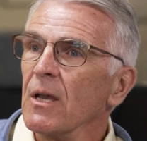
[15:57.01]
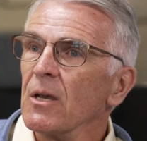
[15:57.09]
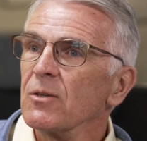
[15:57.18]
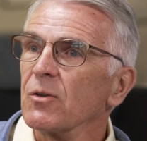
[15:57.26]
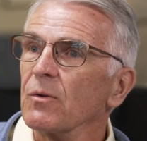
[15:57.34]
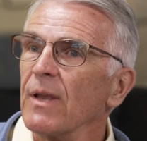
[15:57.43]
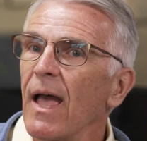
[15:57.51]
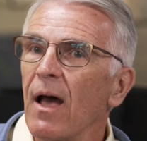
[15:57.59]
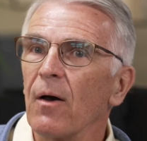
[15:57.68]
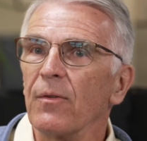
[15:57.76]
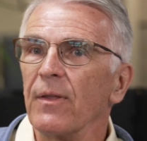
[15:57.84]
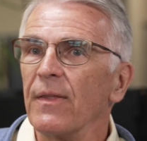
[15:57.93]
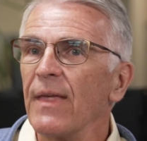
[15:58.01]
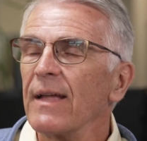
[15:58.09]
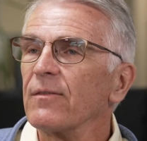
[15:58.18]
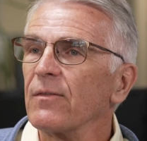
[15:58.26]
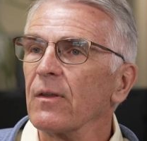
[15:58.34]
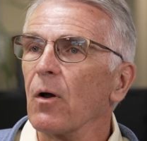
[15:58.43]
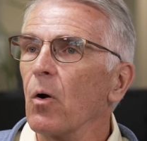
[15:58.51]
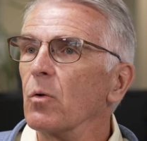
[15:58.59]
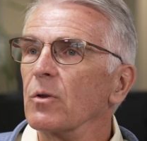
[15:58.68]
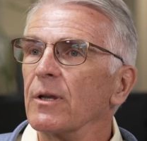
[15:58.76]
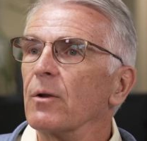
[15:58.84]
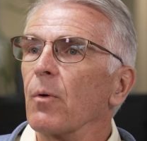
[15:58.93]
So now that's the
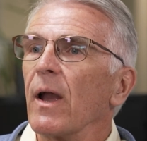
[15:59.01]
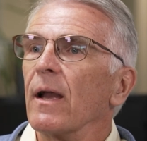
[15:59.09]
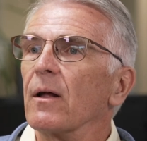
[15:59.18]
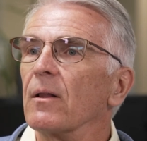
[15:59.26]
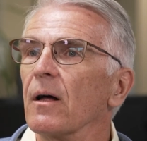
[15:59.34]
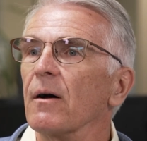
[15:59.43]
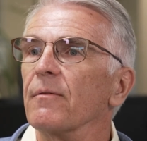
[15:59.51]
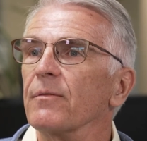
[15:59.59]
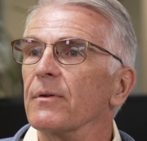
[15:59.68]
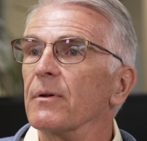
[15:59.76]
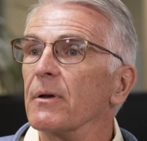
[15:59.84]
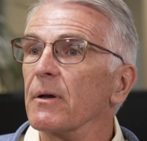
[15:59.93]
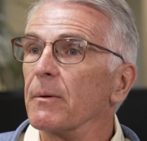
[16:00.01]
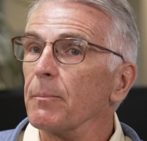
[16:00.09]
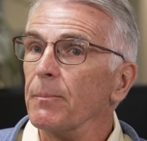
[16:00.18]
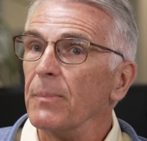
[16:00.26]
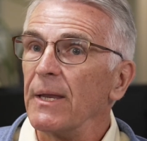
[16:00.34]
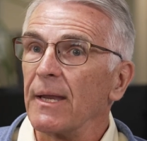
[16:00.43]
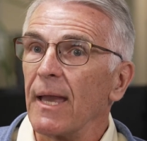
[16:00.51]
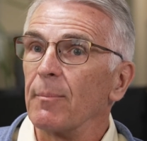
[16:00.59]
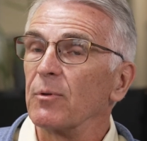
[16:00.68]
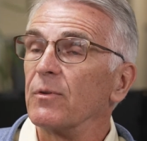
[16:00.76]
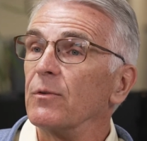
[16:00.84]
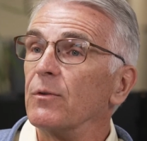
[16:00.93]
holy grail of being
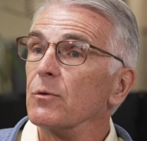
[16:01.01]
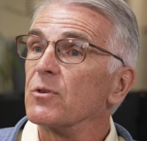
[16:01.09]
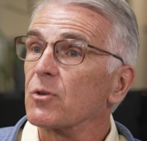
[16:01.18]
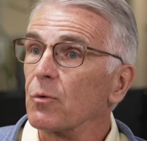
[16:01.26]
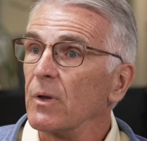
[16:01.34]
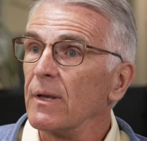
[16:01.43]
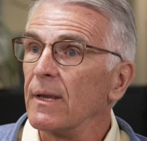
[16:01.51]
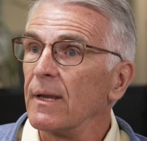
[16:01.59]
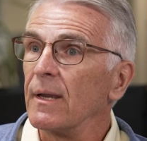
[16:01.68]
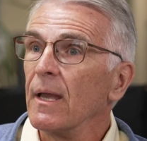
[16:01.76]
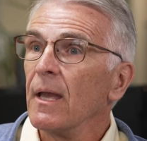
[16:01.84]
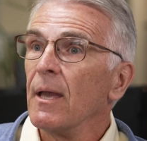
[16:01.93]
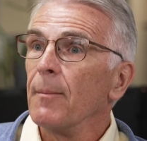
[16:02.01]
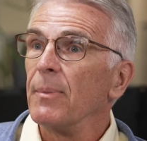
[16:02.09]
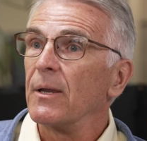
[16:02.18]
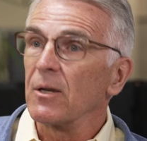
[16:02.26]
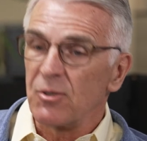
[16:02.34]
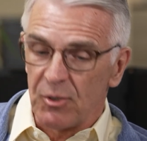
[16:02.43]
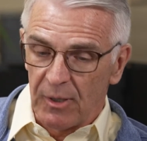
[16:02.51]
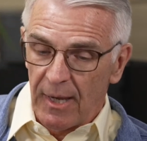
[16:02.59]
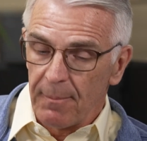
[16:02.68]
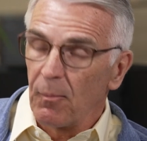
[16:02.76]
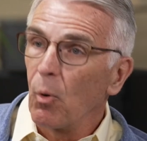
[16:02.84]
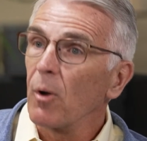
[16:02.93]
able to screening, because you
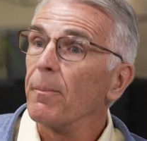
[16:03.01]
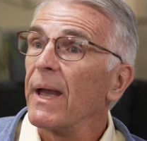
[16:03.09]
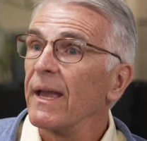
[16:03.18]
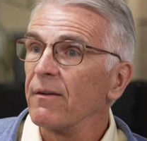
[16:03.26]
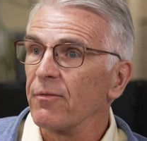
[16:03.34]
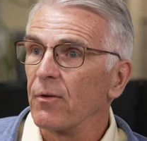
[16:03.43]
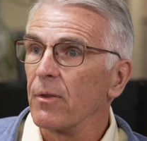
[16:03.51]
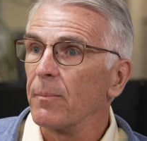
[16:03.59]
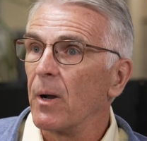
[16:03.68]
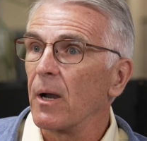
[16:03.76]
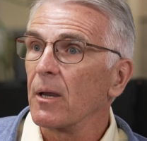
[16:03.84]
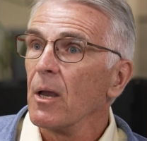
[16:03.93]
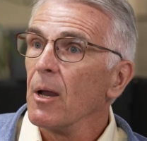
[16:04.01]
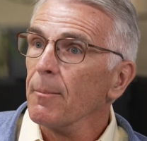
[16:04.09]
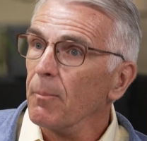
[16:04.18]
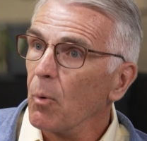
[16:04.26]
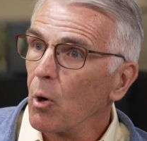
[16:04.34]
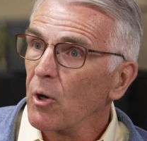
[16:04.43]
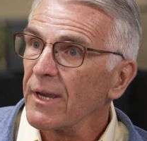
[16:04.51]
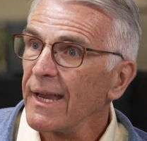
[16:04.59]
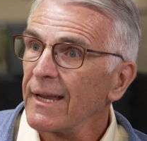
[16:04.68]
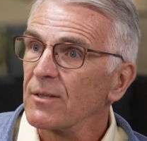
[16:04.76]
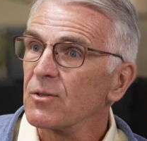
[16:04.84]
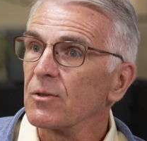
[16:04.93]
get more bang for the buck. More
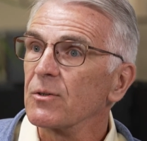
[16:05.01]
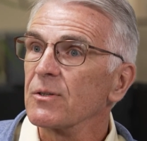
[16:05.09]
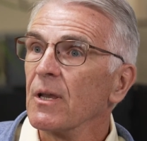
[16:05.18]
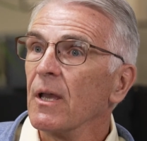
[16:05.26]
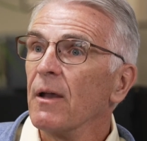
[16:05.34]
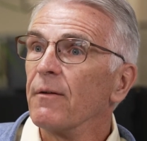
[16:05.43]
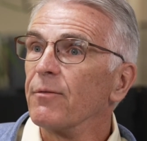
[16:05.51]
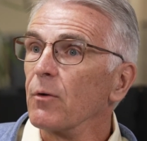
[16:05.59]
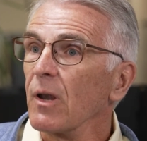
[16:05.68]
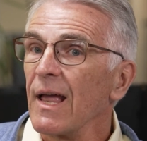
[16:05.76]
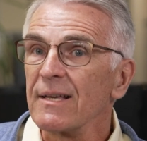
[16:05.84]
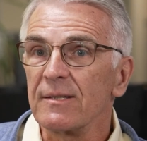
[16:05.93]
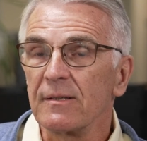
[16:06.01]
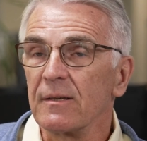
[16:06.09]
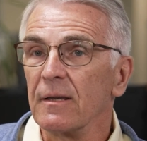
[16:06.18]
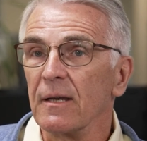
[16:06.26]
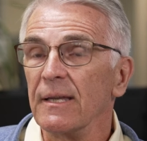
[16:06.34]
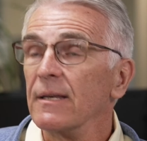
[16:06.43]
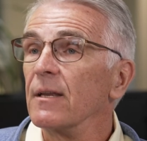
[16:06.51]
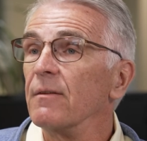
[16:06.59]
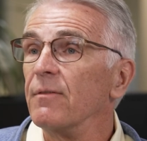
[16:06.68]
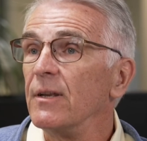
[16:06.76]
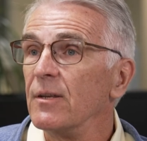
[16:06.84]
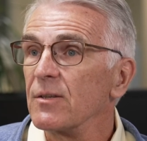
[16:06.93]
cancers for less
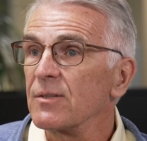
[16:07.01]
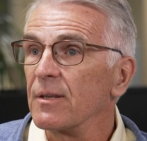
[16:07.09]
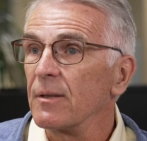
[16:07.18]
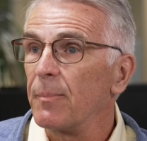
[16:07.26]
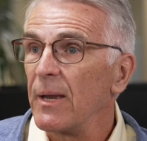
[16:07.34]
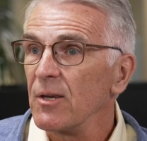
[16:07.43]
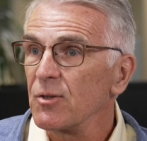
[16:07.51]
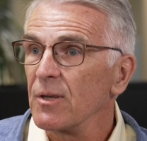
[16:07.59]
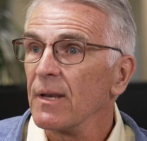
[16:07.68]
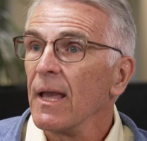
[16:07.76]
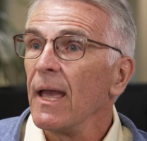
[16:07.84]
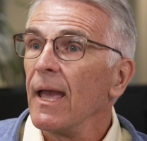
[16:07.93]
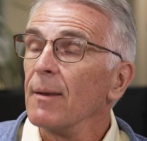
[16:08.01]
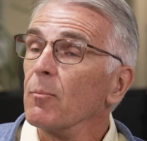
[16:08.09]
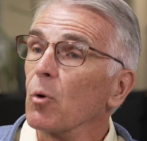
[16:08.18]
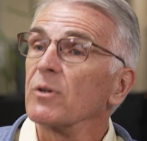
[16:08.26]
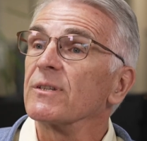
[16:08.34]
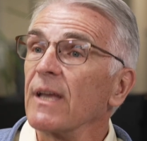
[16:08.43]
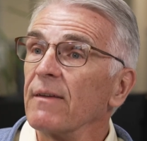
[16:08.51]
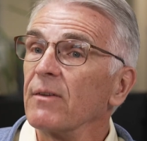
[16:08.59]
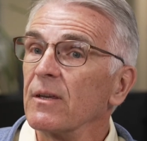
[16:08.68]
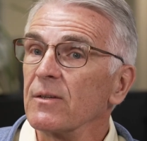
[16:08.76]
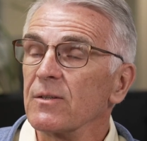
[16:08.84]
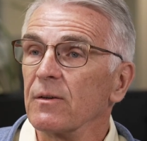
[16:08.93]
inconvenience to the patient, and more
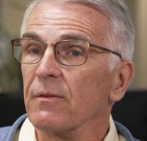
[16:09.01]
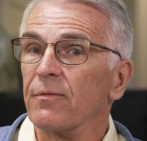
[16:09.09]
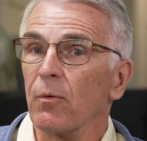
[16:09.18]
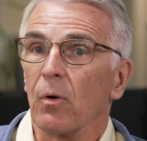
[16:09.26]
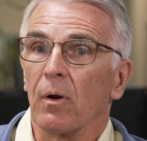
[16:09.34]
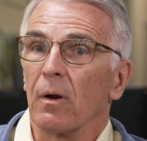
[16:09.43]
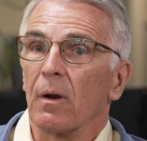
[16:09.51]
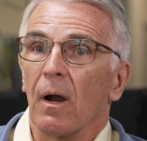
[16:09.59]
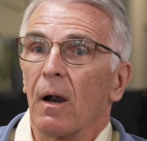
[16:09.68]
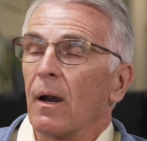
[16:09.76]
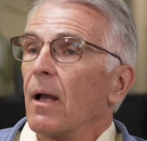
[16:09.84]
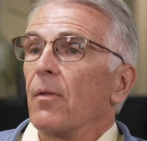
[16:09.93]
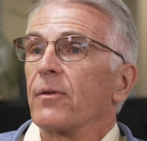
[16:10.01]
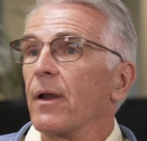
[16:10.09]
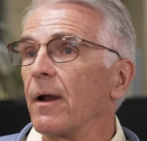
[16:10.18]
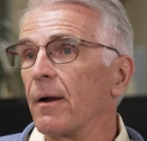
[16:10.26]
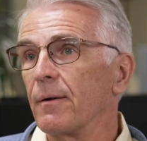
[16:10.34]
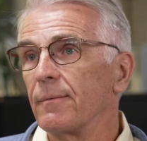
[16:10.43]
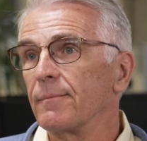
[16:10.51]
savings for our healthcare.